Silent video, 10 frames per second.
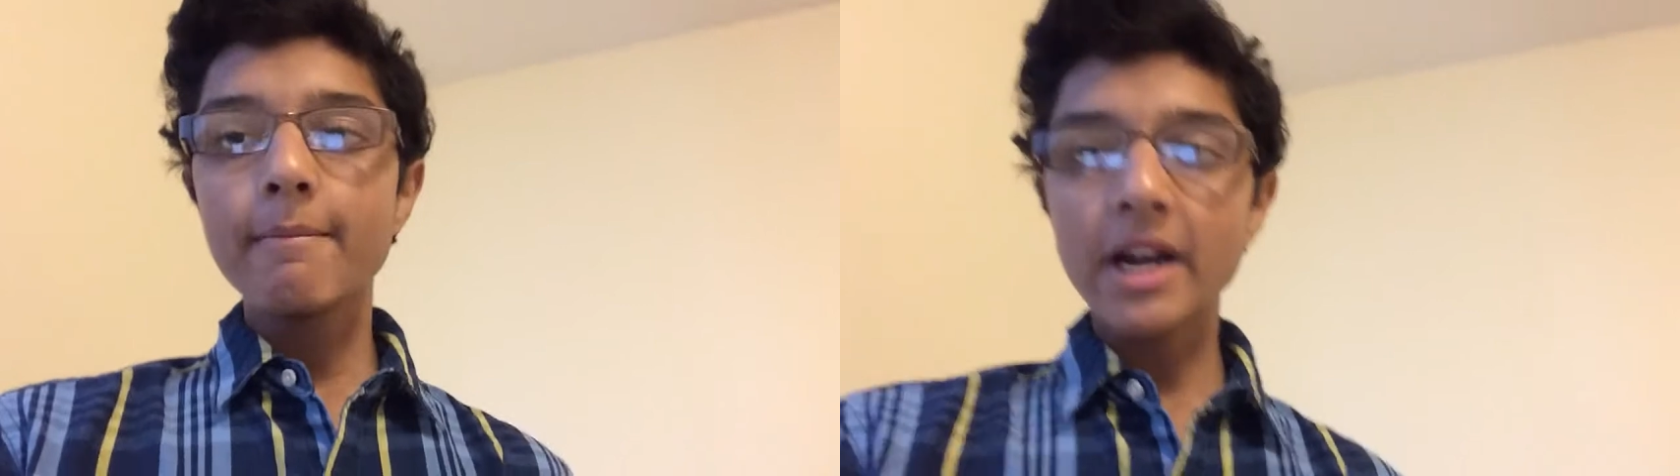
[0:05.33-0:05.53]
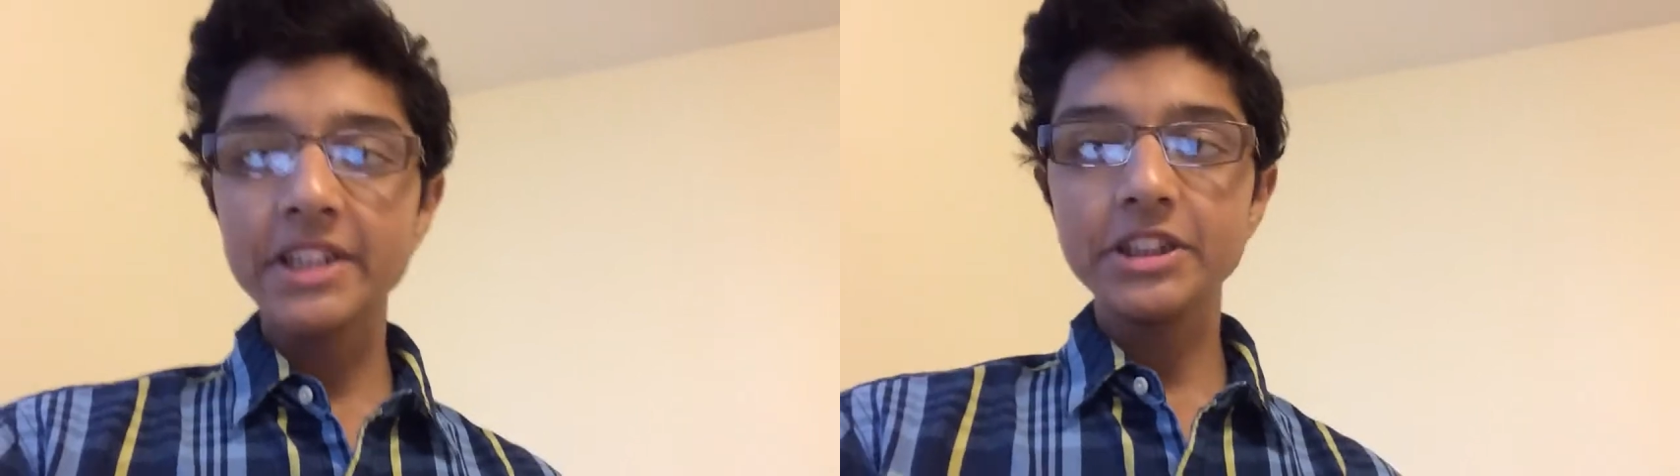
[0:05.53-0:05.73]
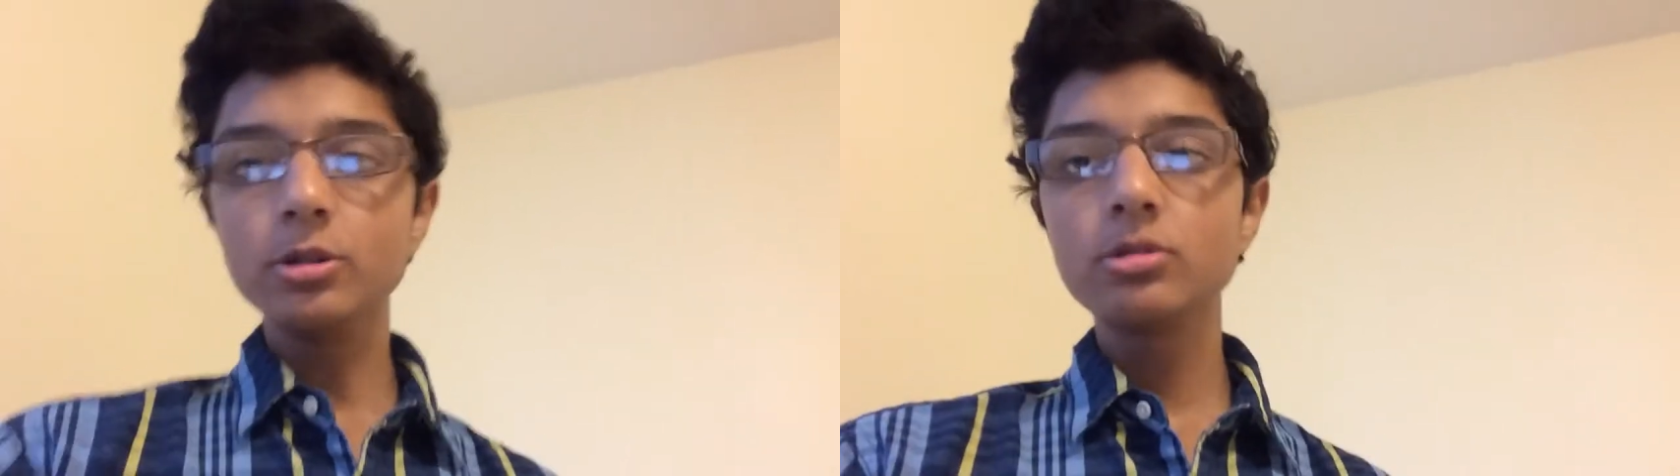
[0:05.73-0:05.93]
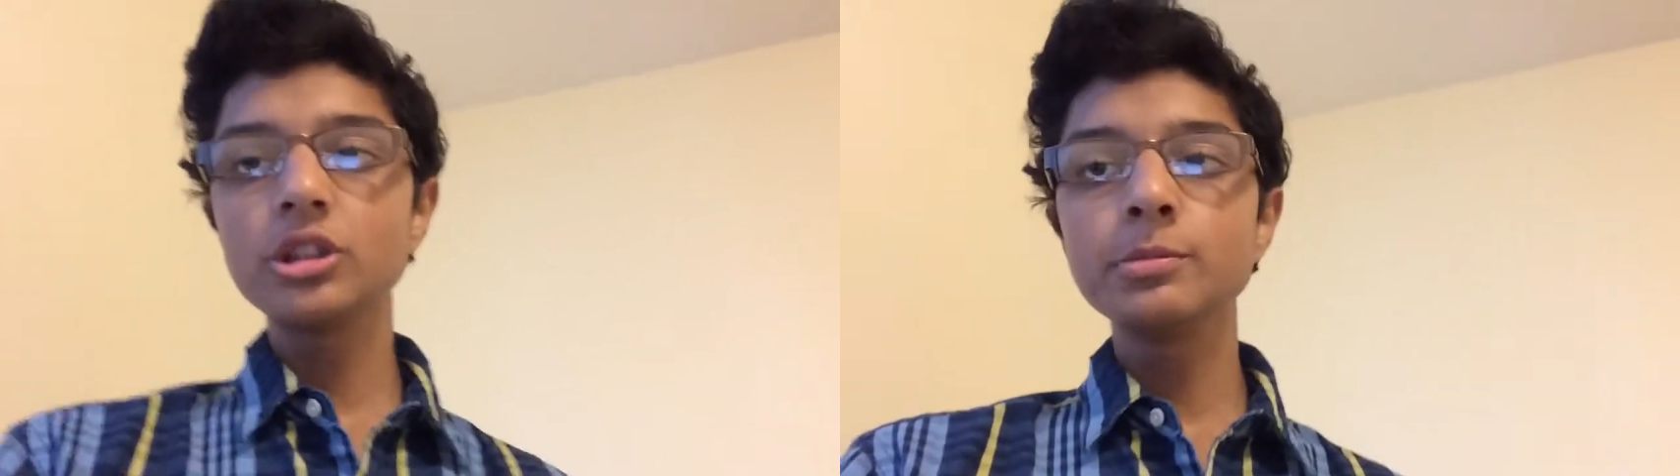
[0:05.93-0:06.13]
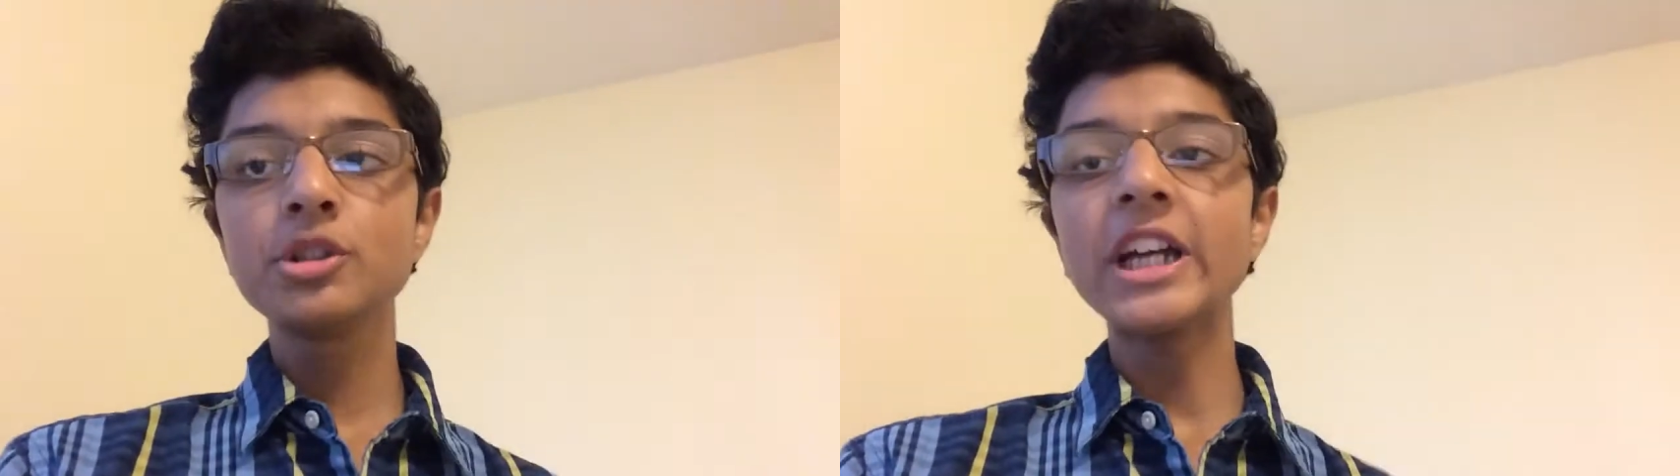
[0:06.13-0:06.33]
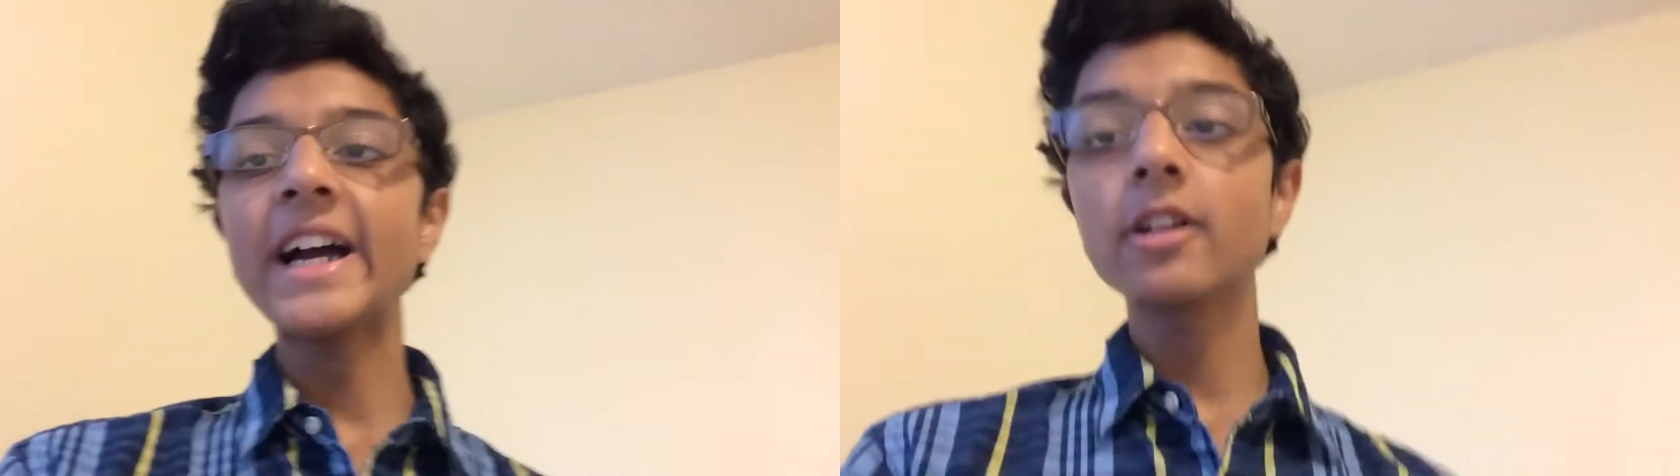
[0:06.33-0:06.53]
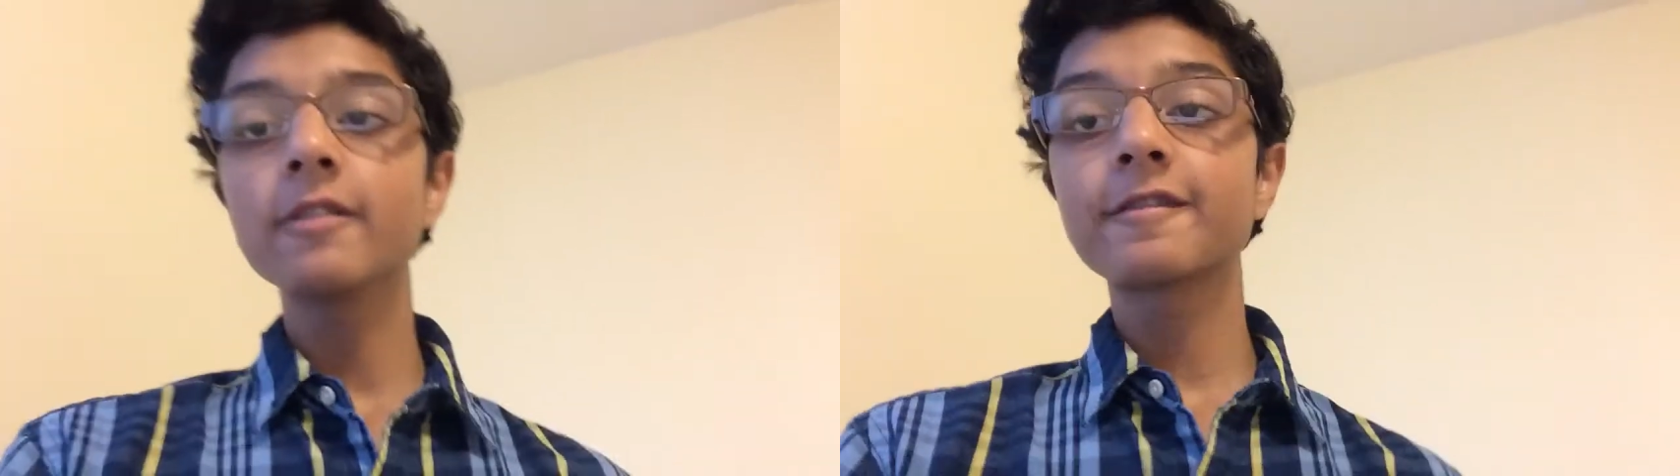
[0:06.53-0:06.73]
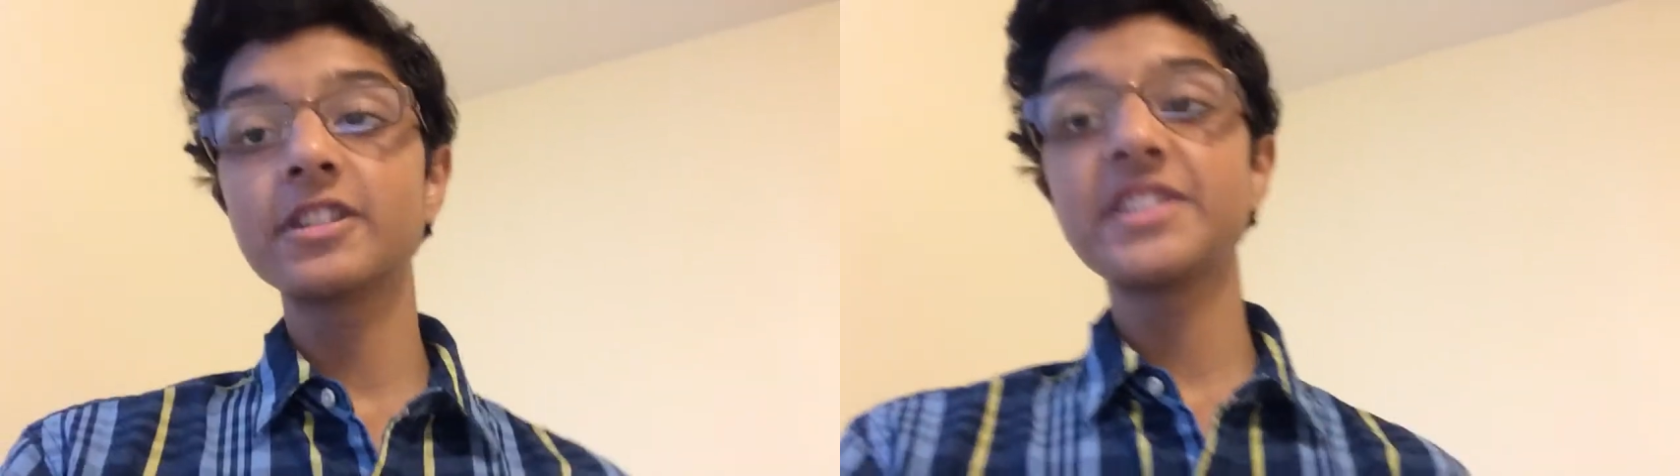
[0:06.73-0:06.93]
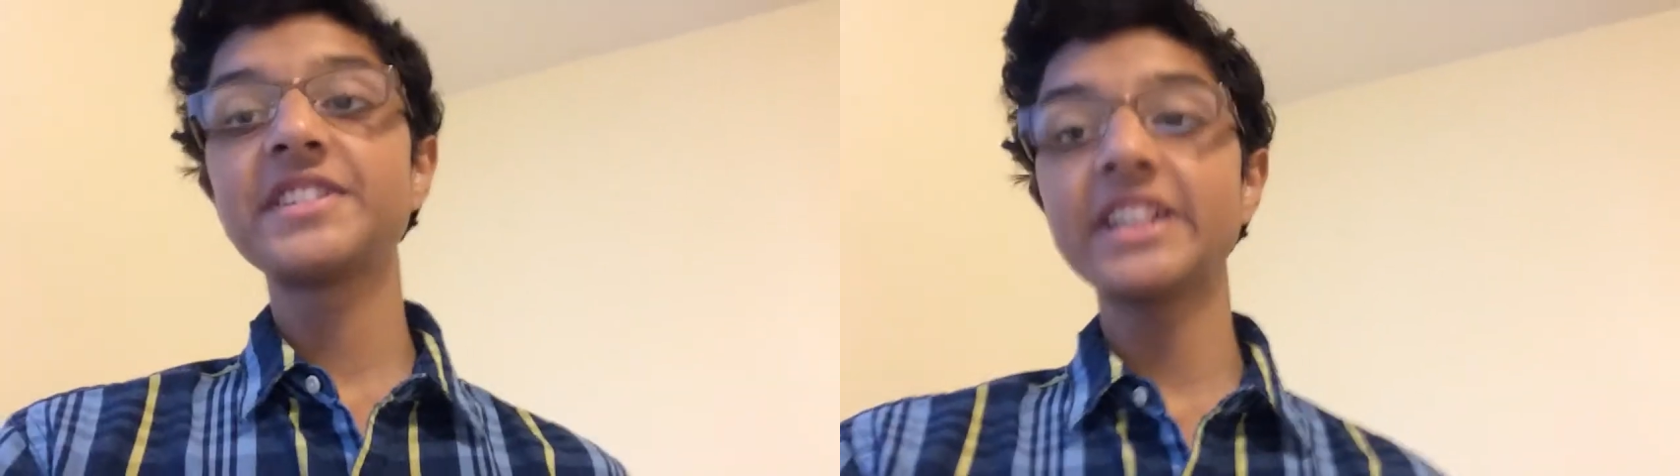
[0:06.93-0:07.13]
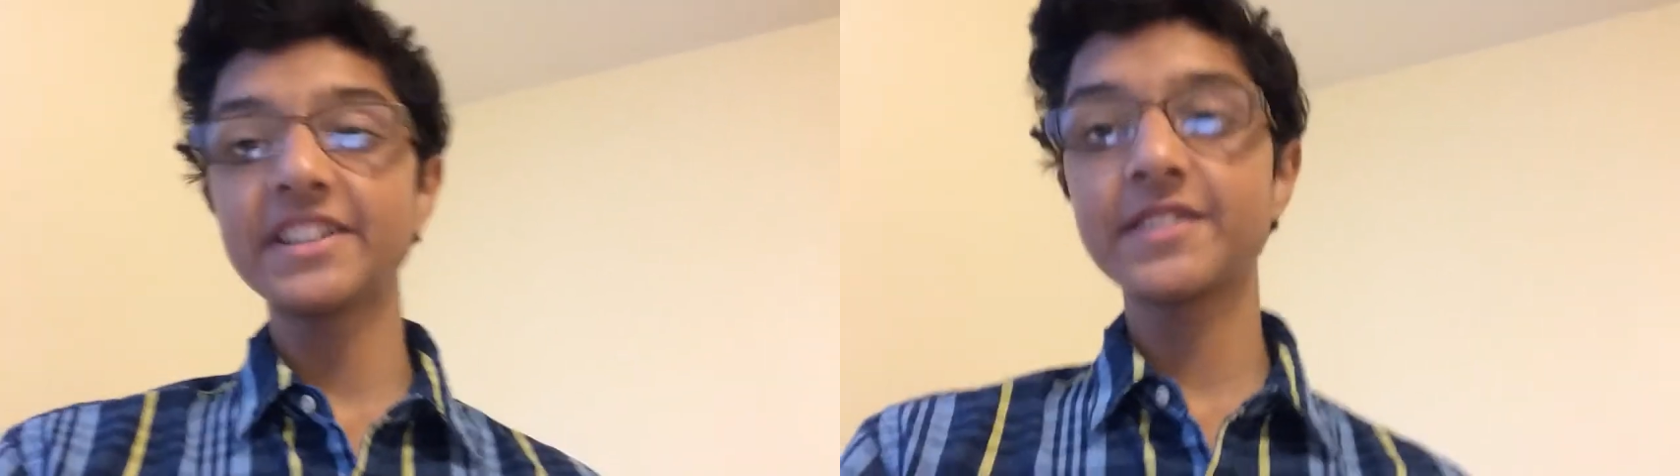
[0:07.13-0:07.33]
my YouTube channel for
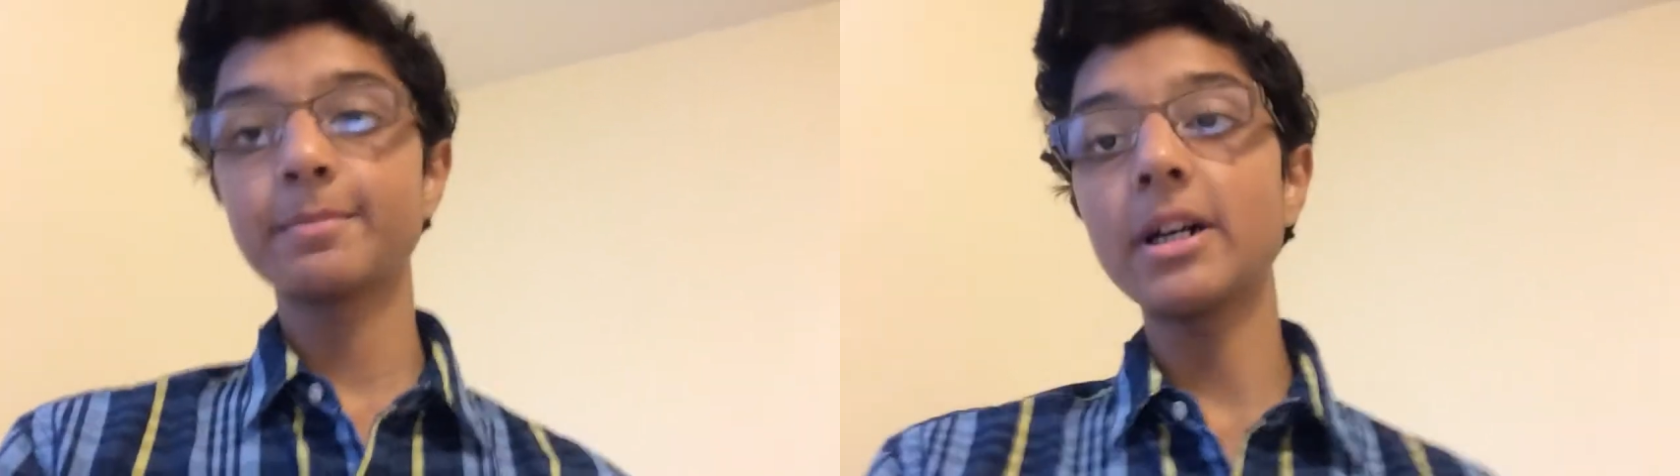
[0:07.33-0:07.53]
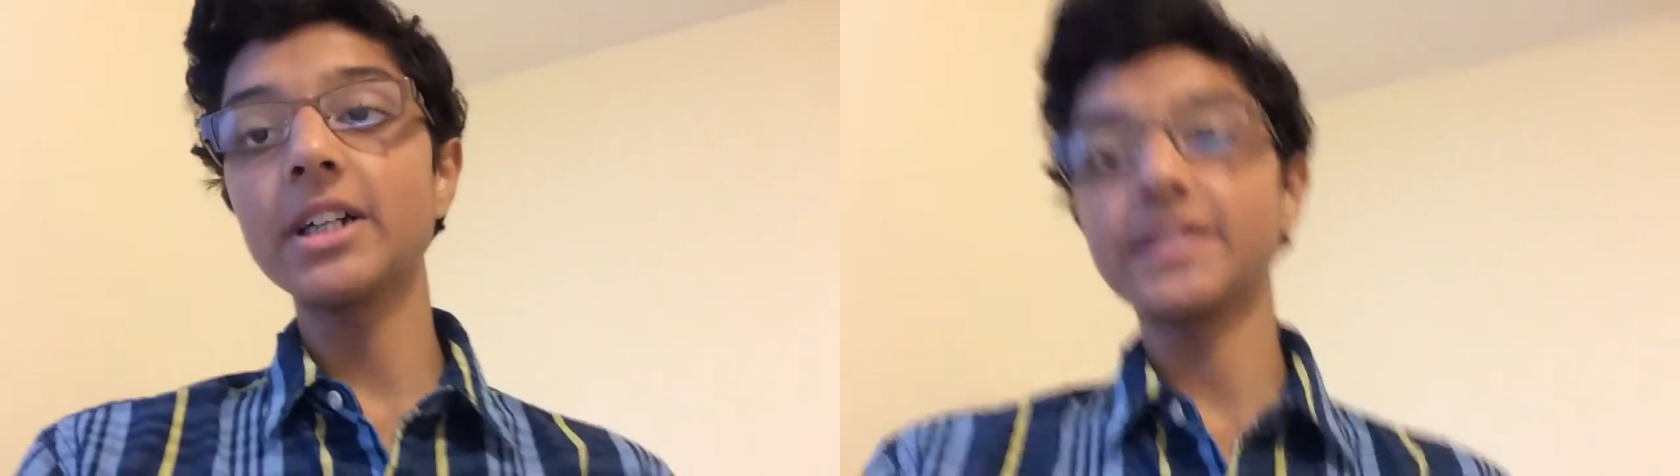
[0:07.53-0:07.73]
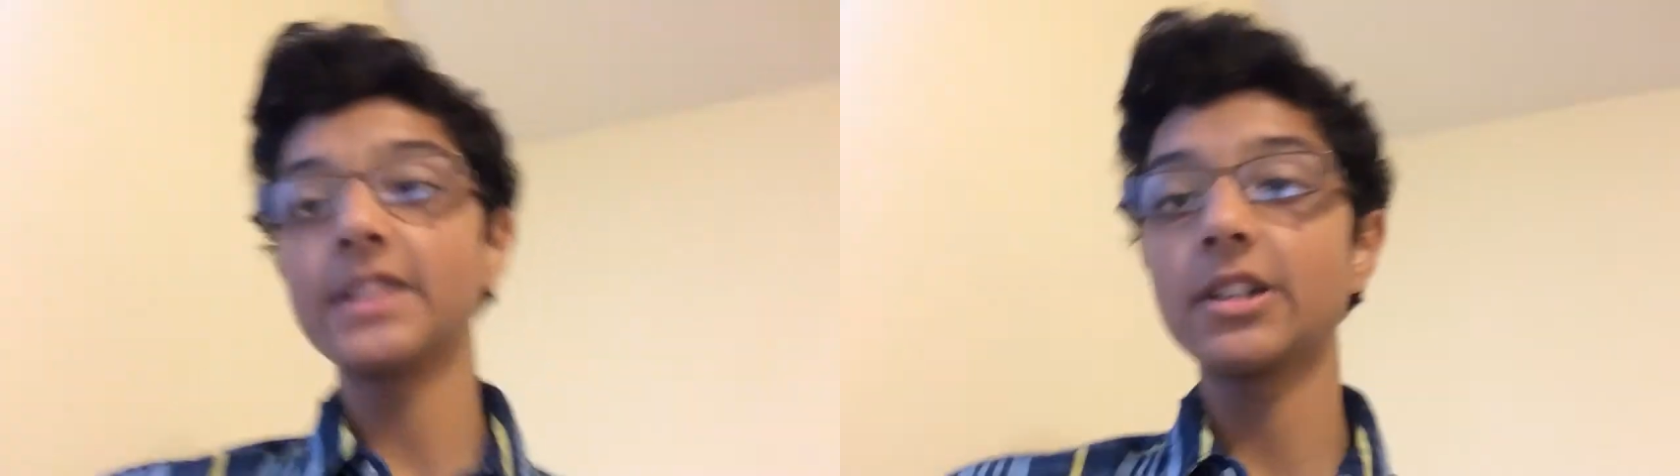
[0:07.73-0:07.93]
6 months.